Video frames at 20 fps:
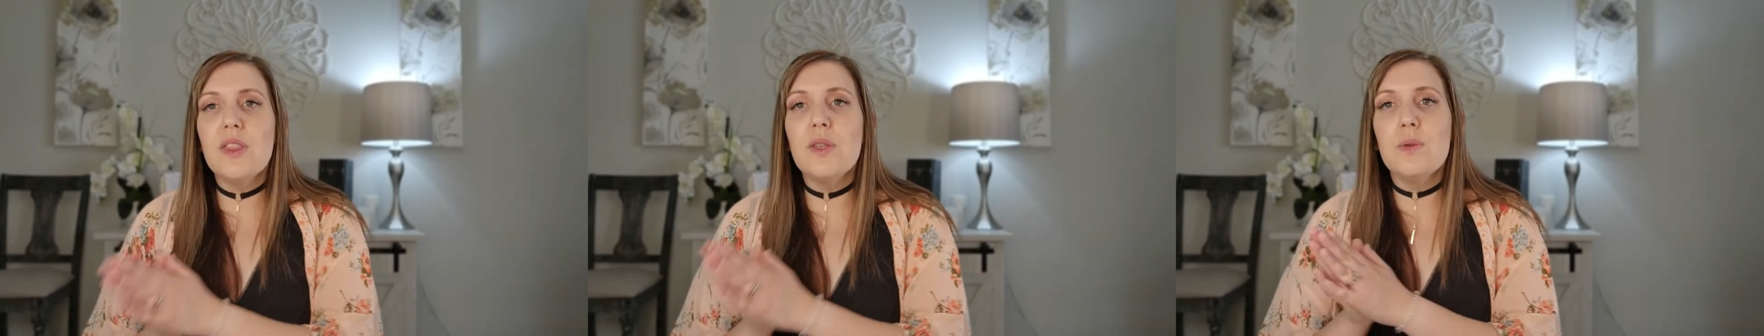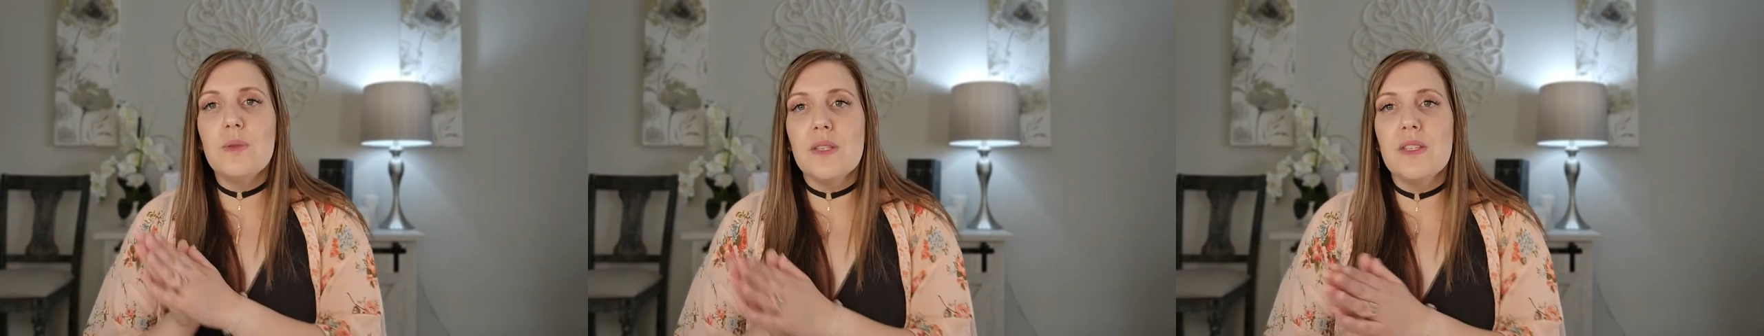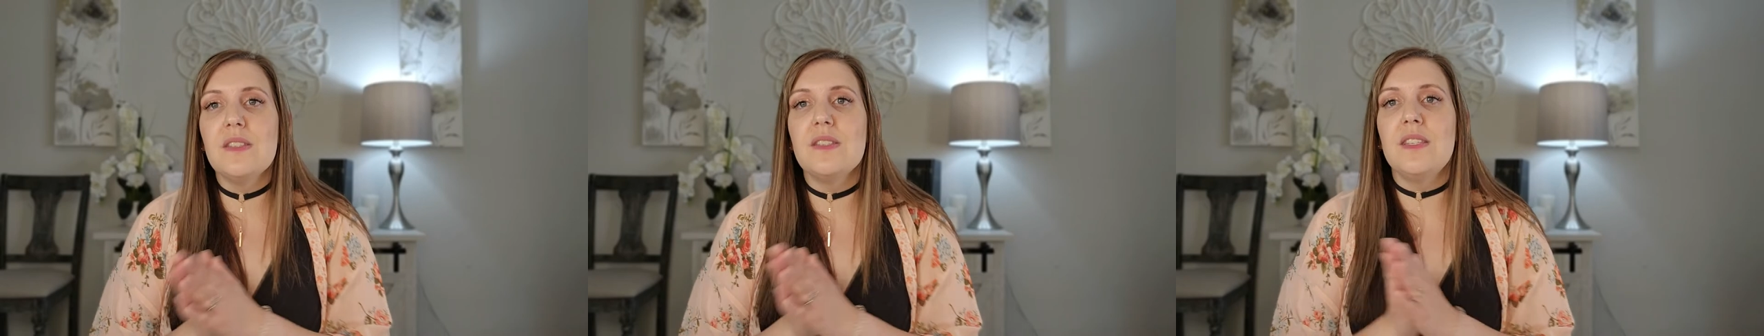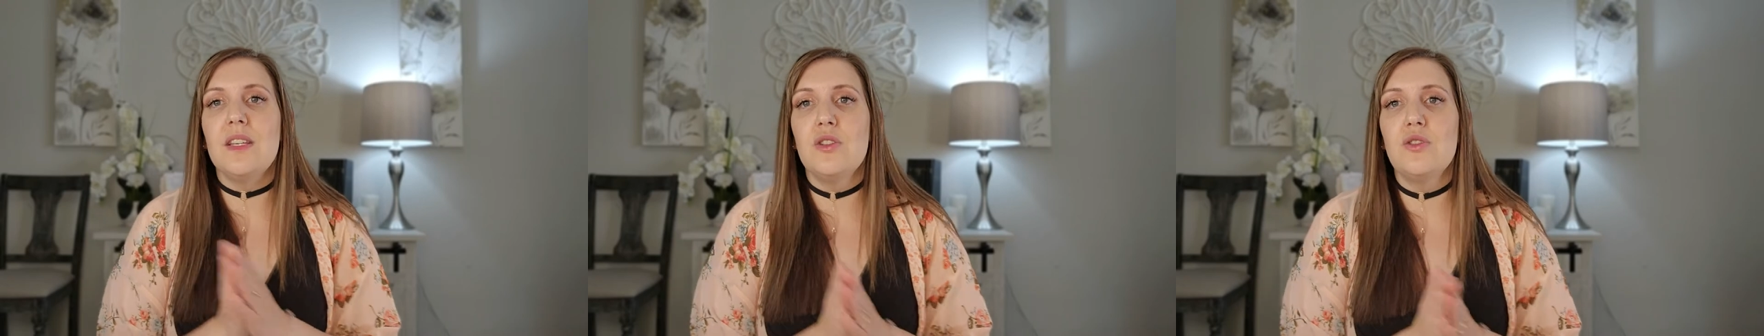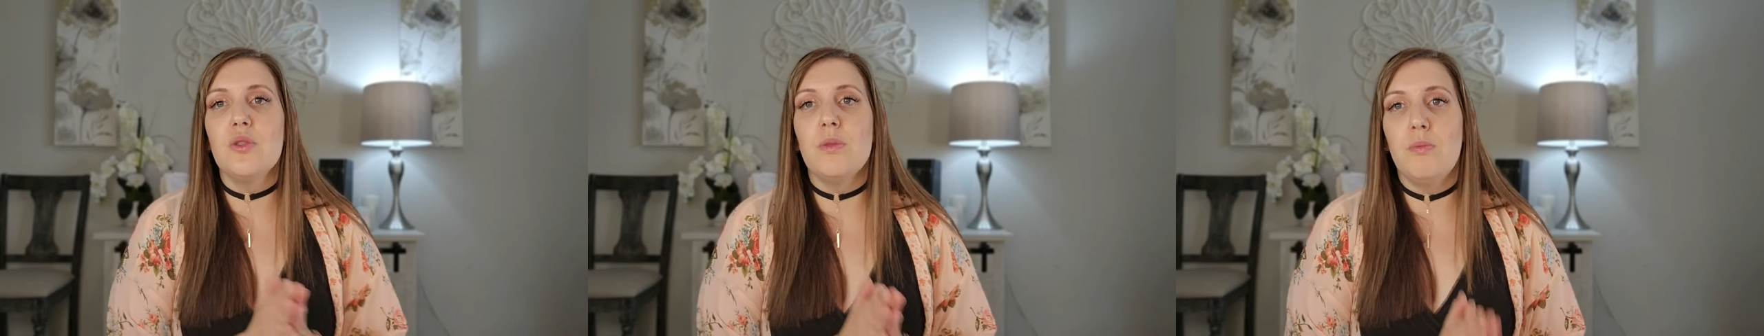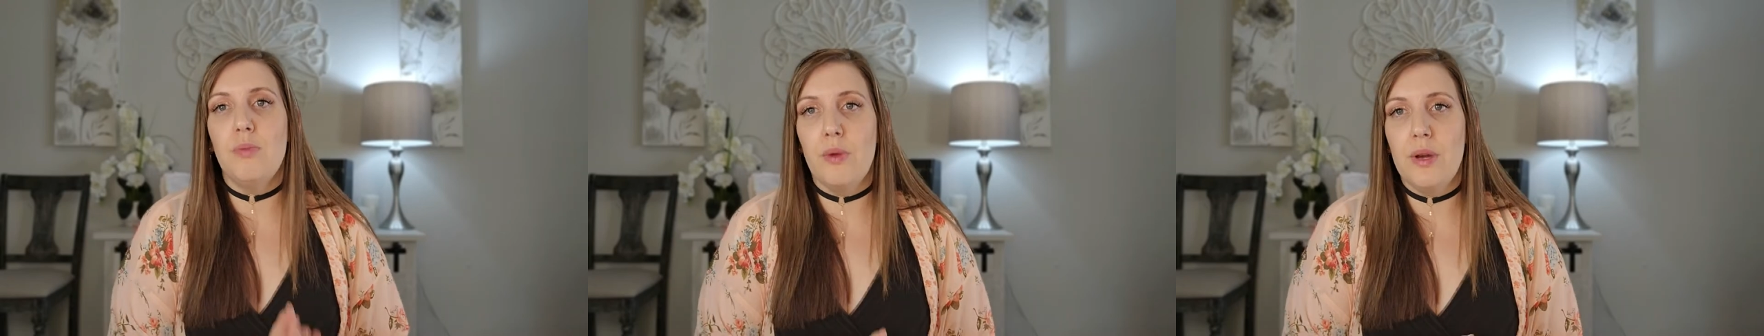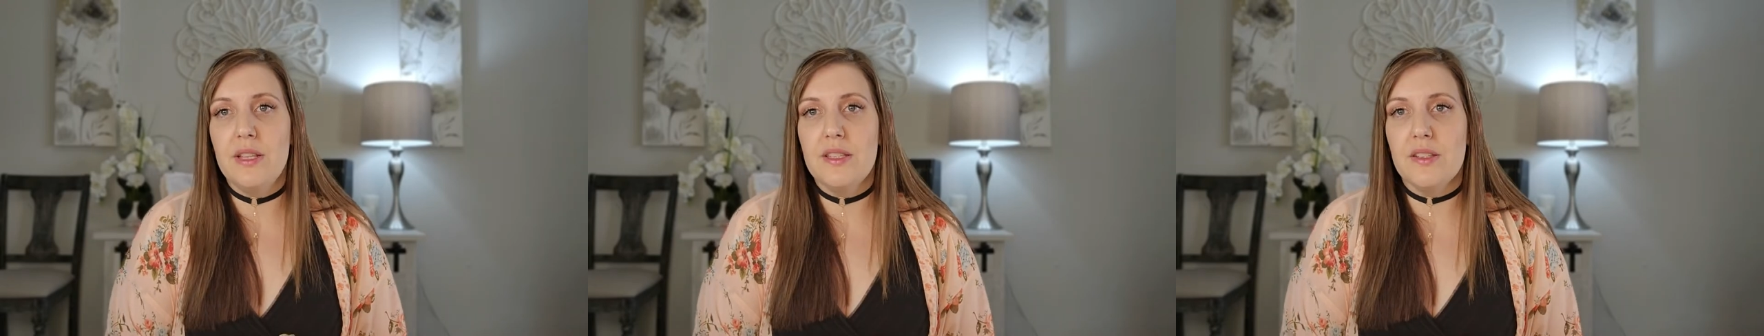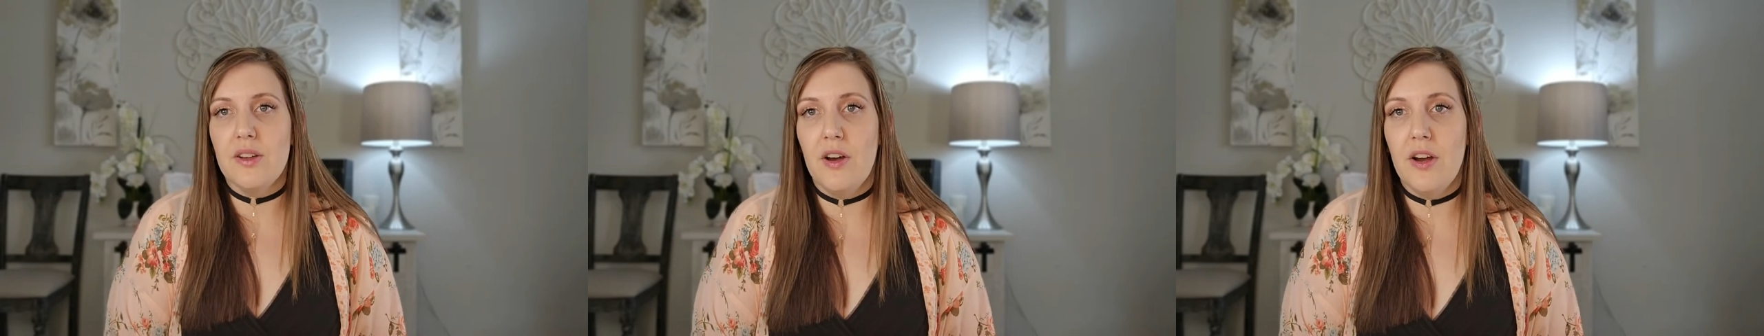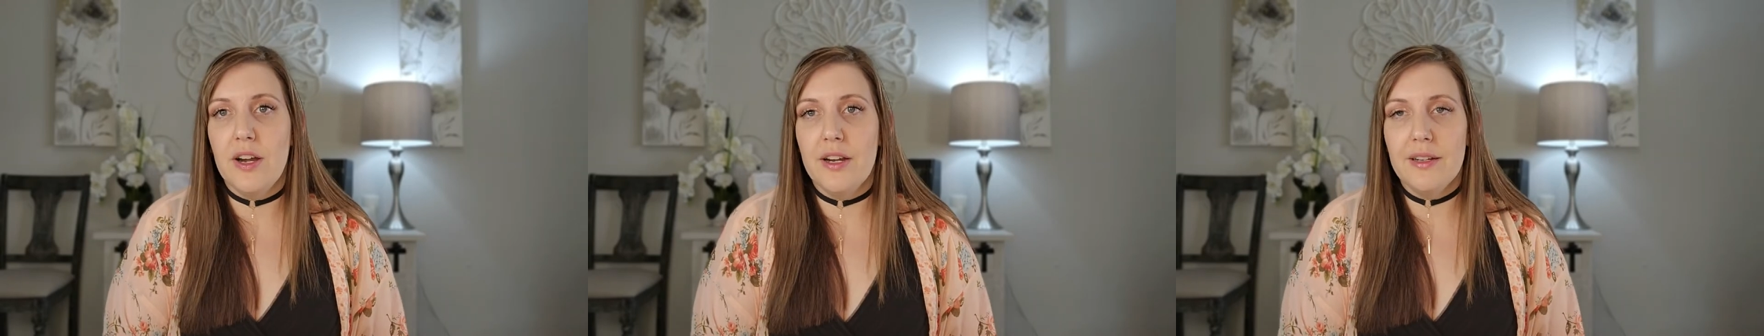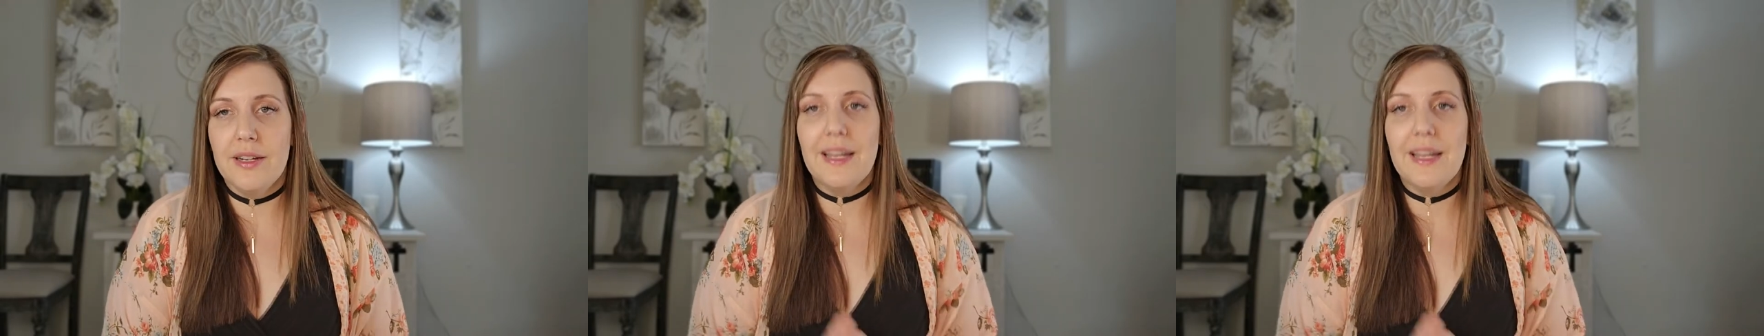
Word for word: those essential points are.